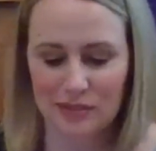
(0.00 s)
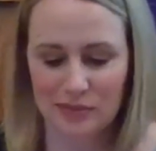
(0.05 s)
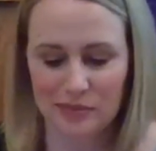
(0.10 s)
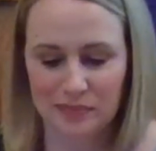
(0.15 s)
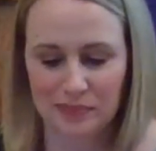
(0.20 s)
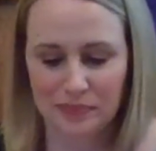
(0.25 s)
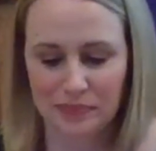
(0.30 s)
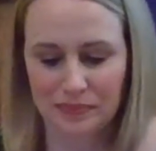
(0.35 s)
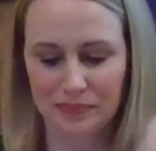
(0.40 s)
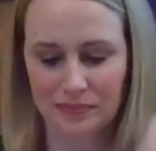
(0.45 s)

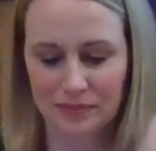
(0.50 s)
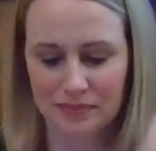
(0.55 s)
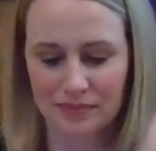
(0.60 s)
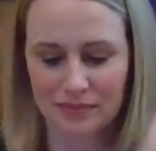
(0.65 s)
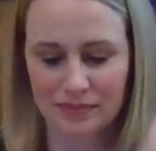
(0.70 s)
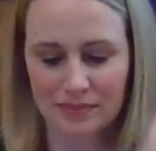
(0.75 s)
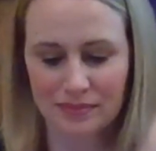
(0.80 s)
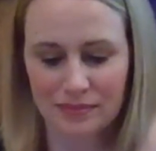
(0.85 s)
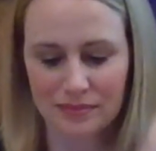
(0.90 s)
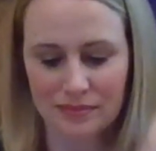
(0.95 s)

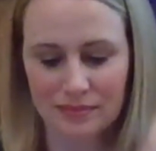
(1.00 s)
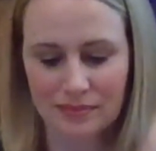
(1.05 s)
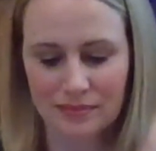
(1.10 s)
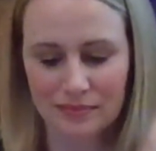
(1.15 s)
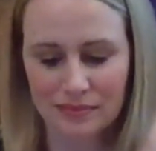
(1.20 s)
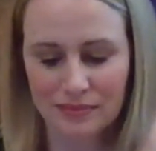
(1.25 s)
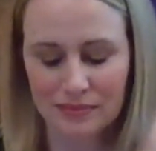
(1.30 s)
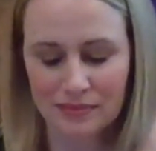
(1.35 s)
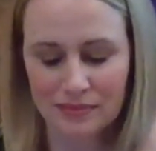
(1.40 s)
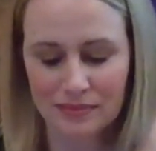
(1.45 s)

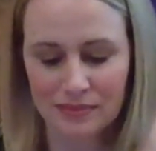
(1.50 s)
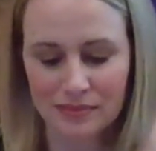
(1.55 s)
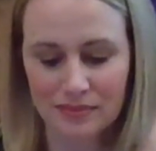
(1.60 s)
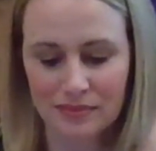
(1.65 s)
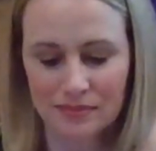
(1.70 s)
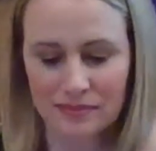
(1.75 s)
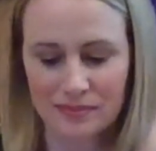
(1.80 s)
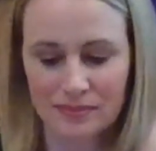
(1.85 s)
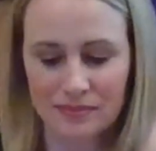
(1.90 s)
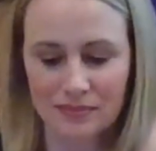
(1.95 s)

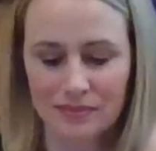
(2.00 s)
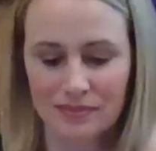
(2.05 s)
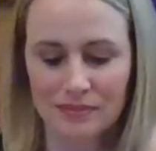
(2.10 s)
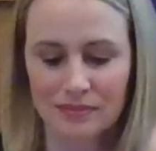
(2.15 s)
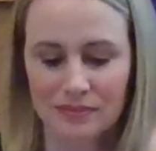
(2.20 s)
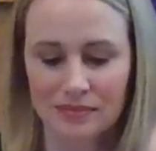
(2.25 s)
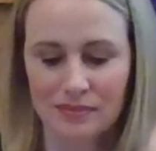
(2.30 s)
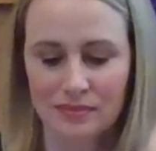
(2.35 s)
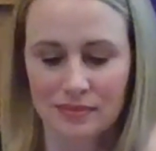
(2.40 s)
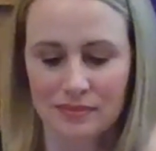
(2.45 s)

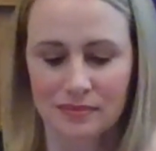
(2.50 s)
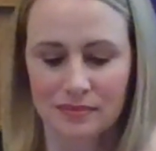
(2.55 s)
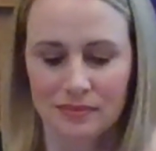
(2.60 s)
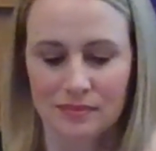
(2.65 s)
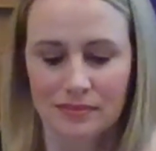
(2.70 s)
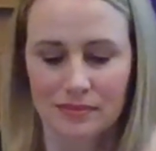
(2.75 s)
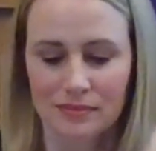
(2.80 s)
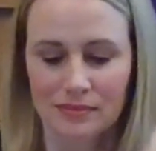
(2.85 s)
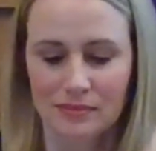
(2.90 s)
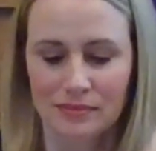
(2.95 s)

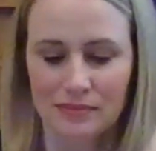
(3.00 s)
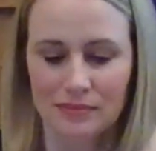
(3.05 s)
(no one is talking)